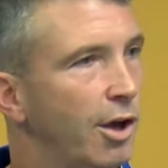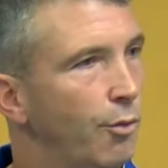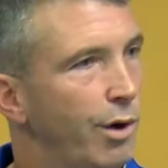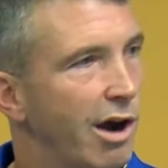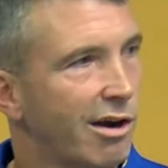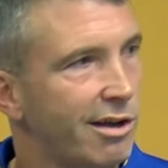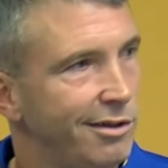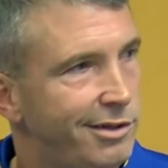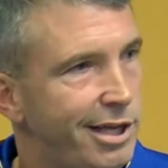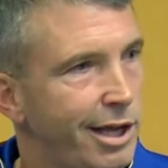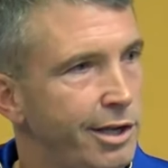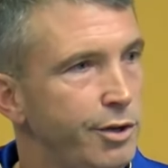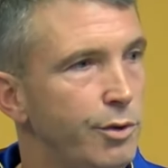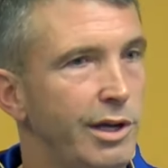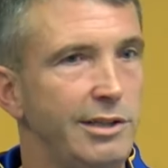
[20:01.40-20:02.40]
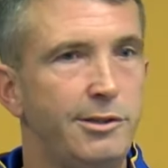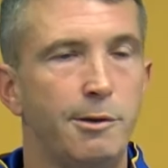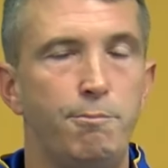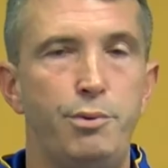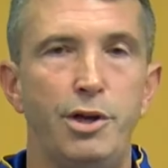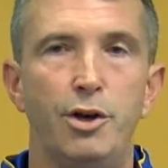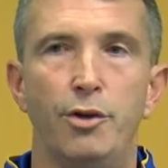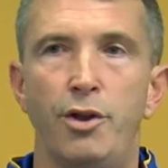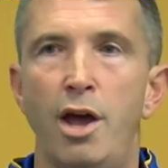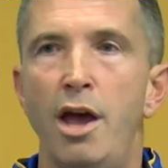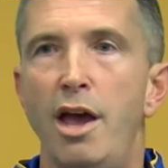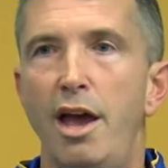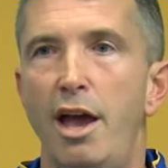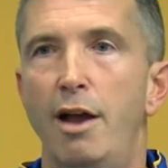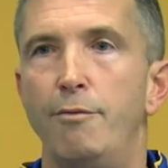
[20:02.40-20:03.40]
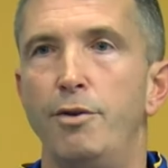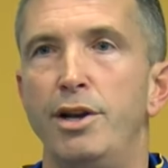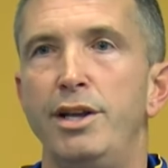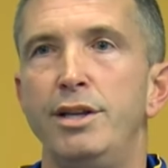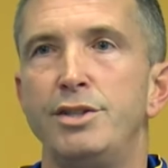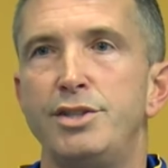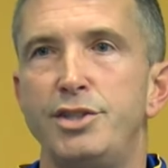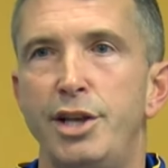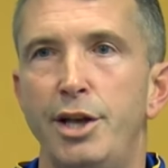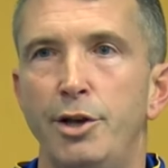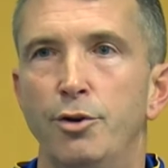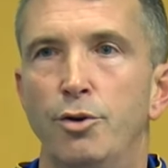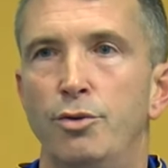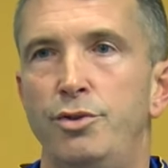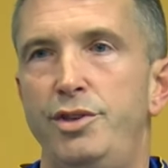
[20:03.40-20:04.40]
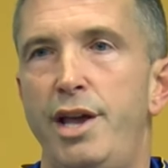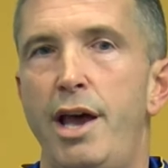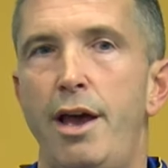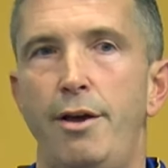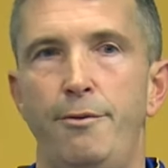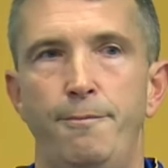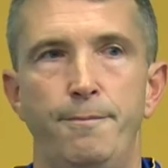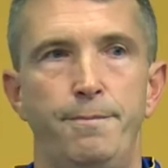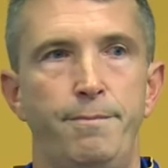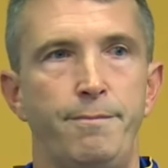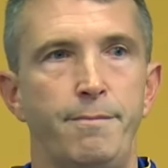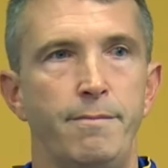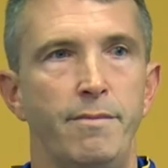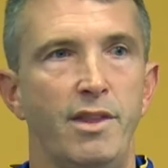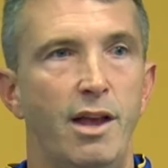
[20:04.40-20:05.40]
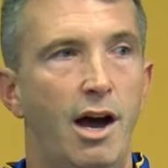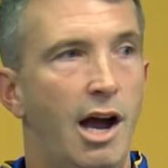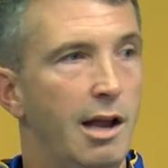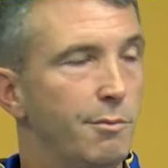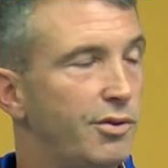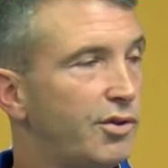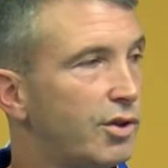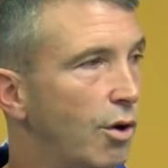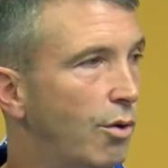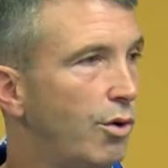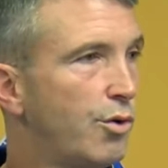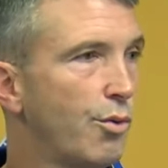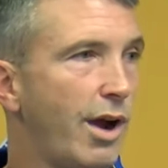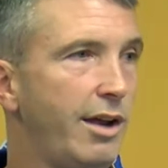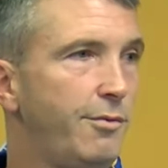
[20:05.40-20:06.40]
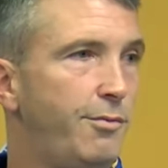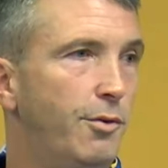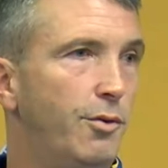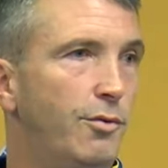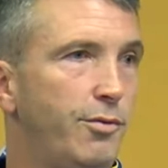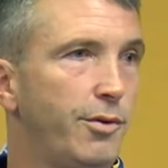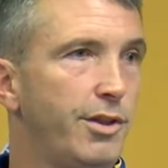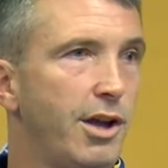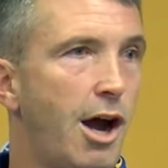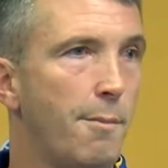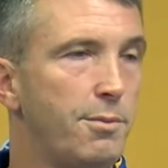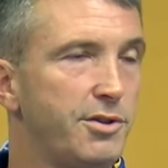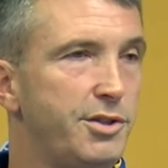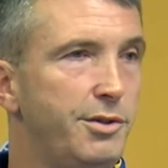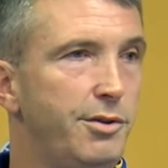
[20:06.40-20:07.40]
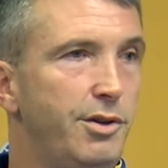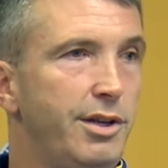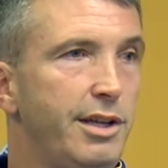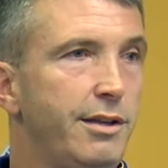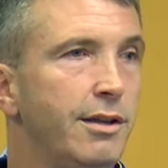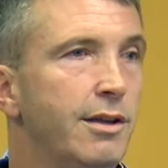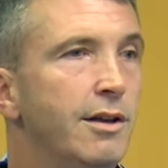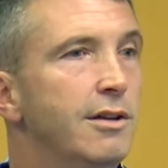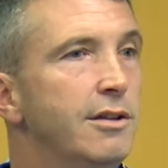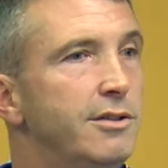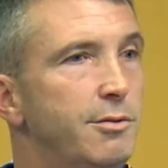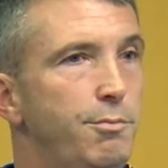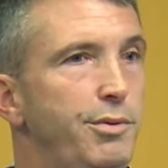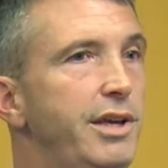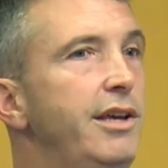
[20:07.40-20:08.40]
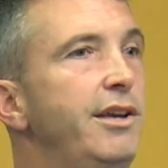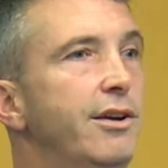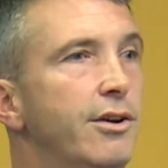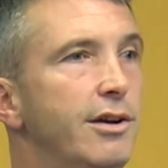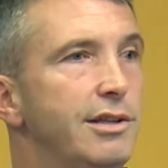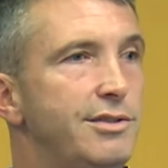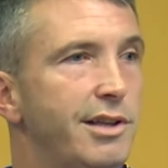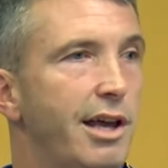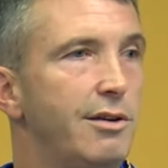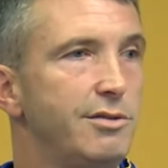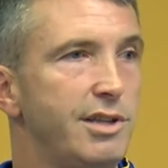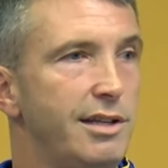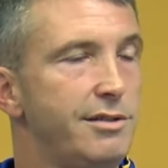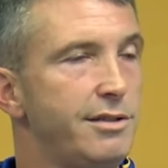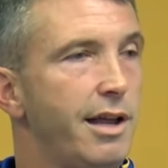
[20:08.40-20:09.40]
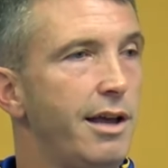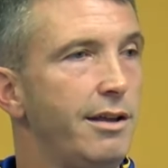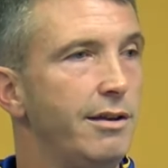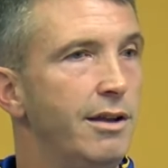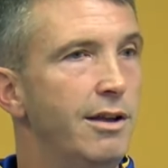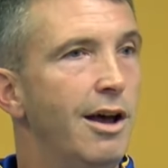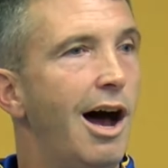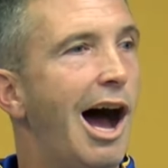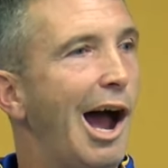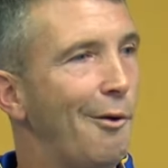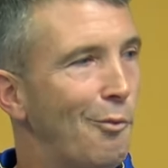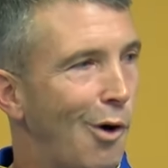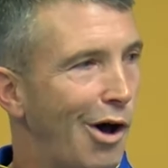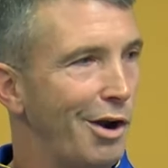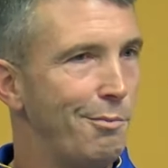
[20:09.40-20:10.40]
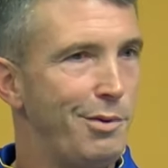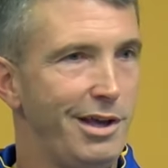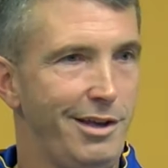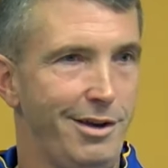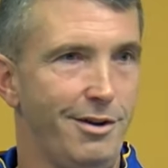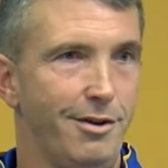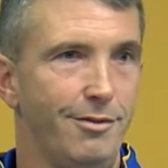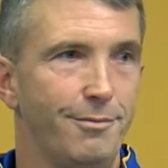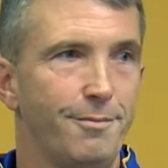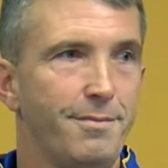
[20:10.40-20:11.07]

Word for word: that we are continuing to build every single day. I am so grateful for the opportunity to be here at San Jose State. I want to be here,